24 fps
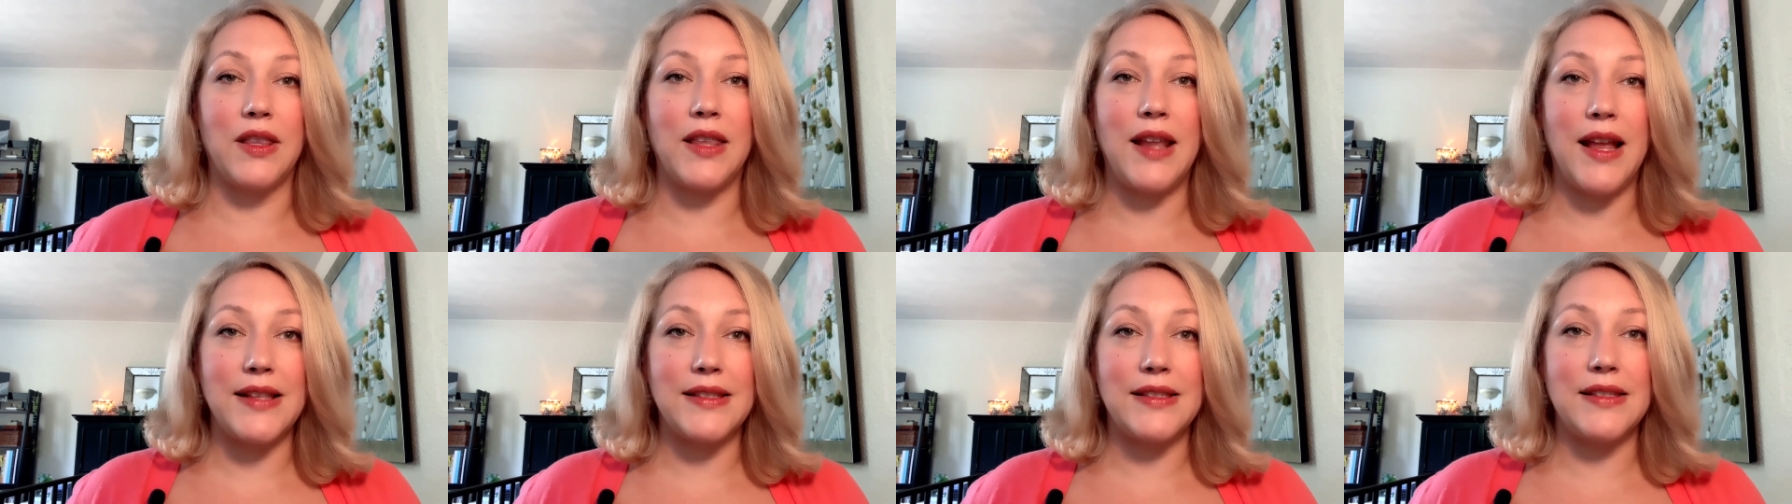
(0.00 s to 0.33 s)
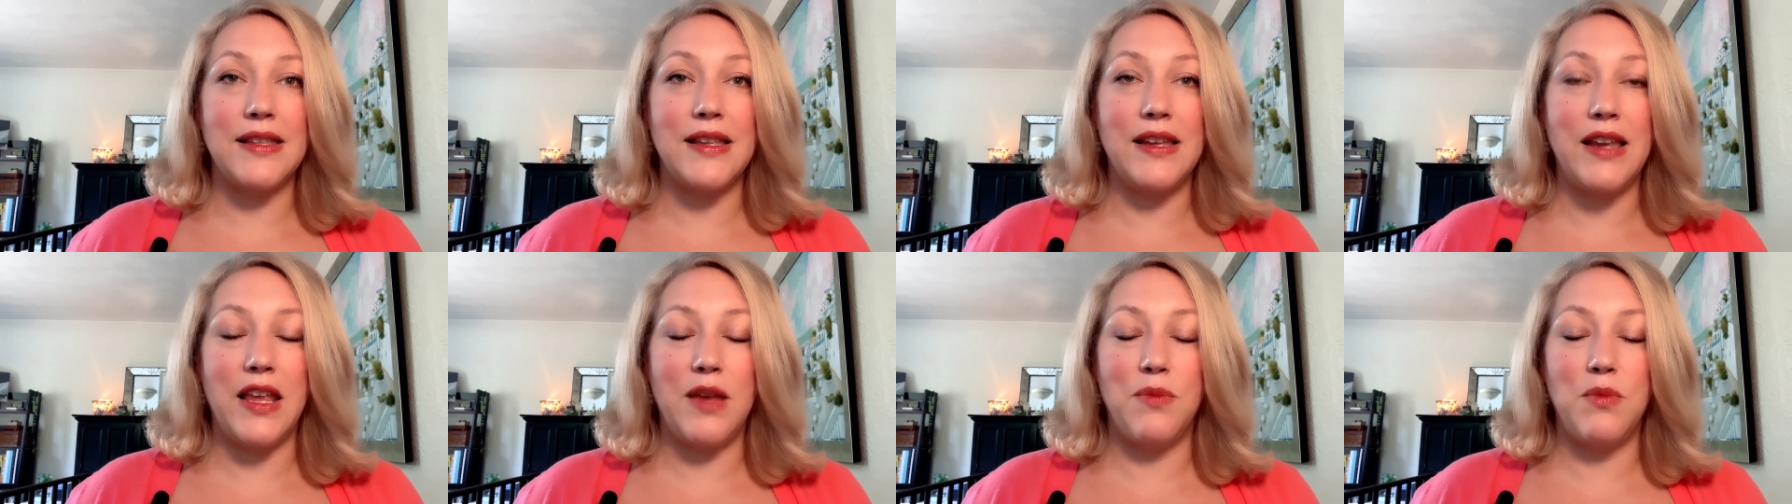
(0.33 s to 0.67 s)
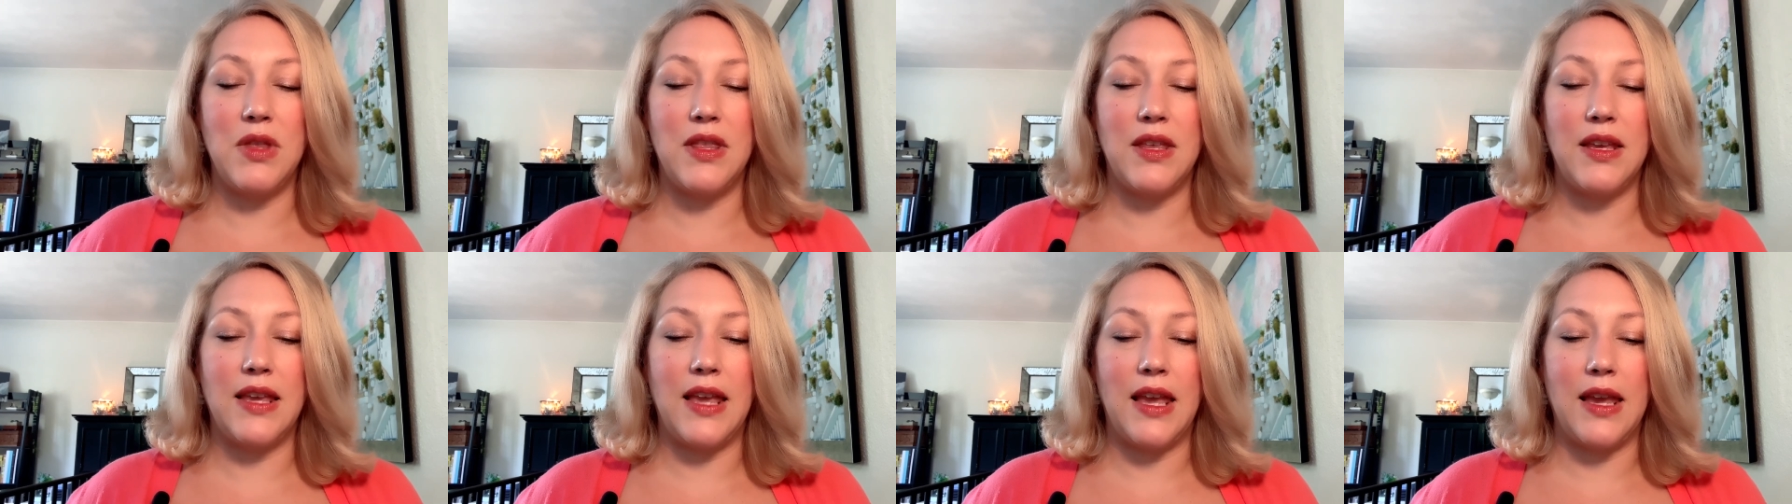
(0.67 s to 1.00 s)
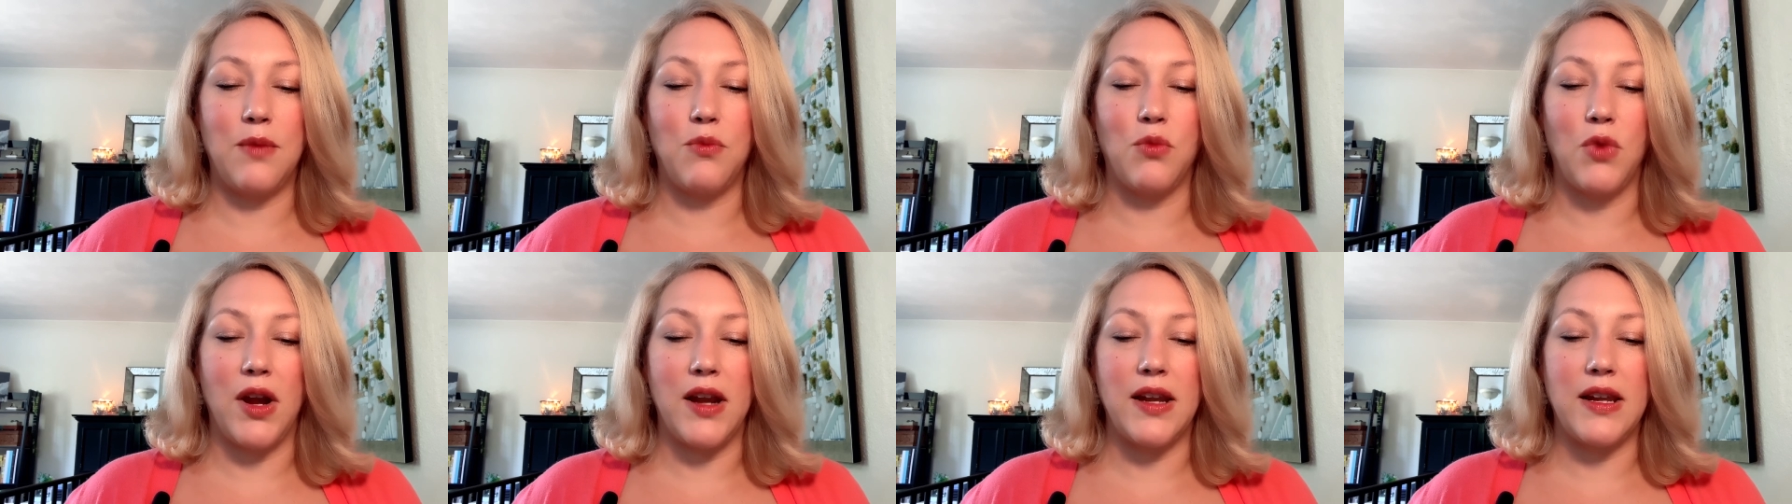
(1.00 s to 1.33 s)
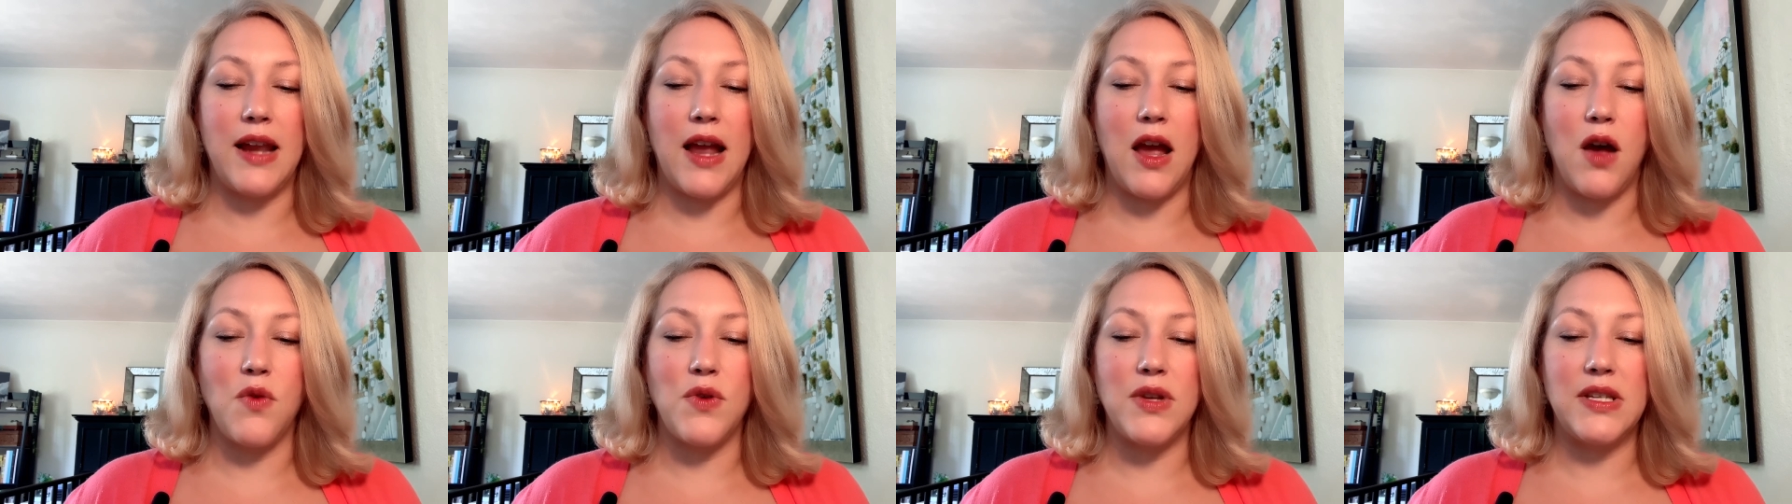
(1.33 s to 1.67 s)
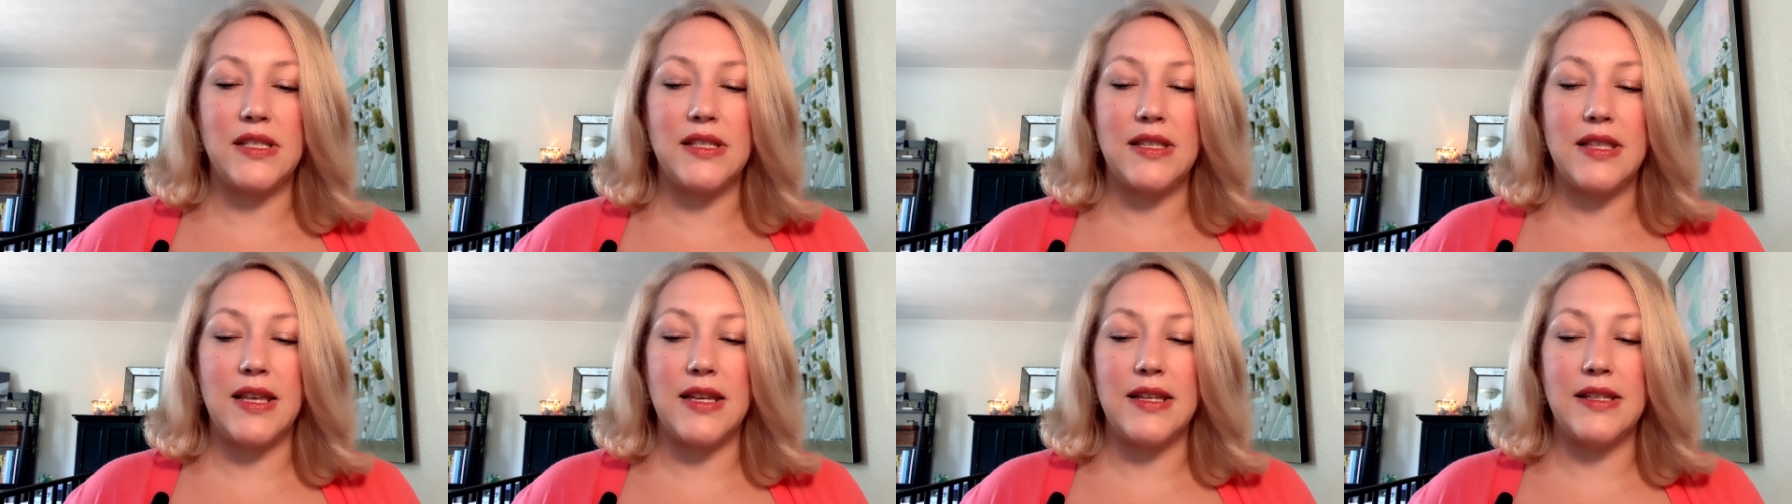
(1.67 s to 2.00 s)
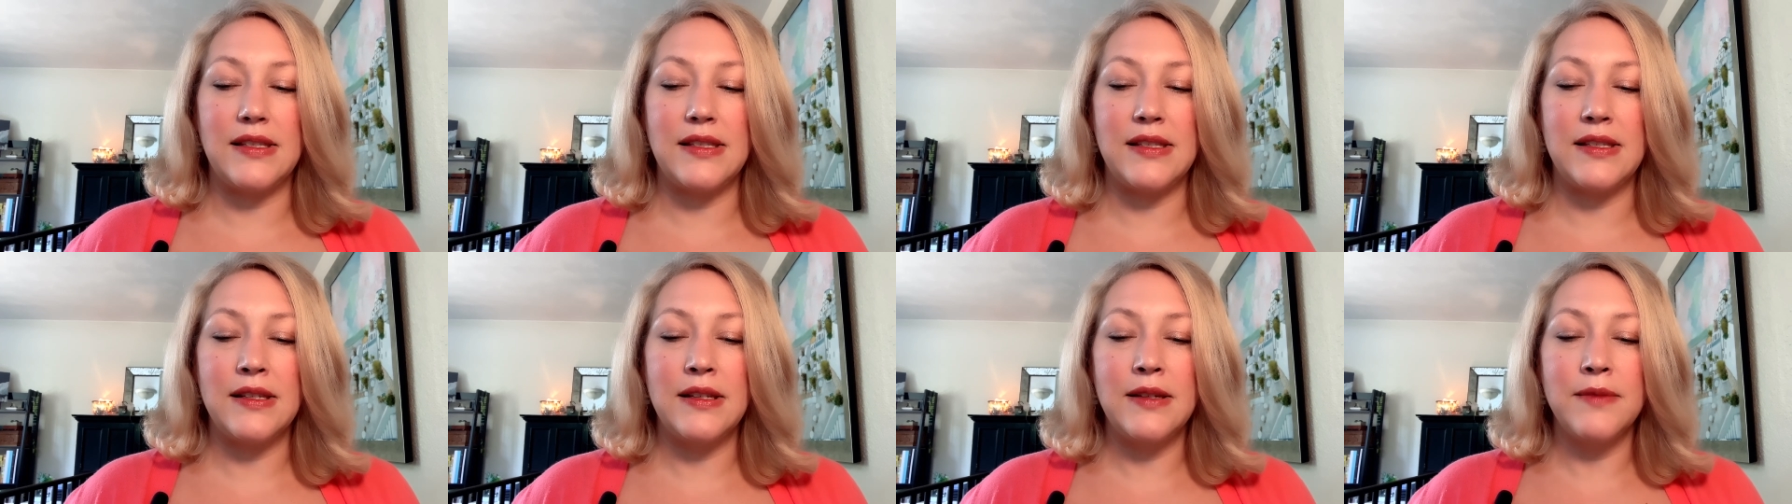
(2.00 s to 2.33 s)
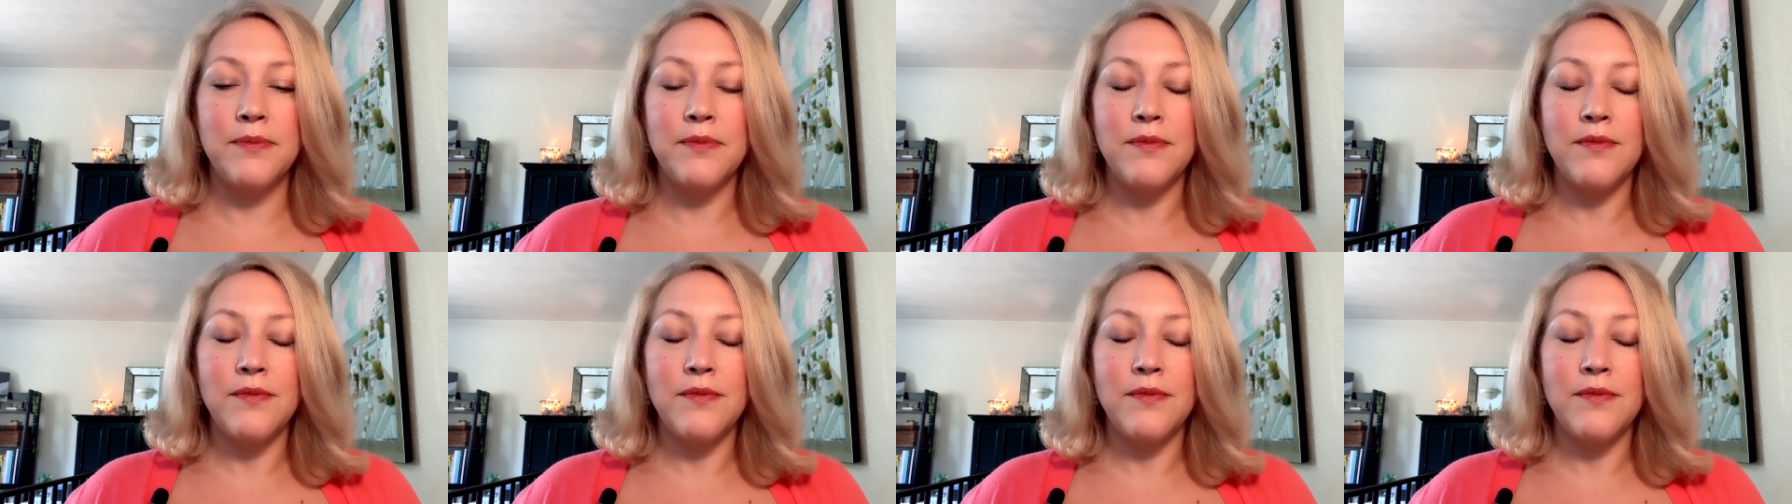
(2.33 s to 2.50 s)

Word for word: And that's the name of the game right now is this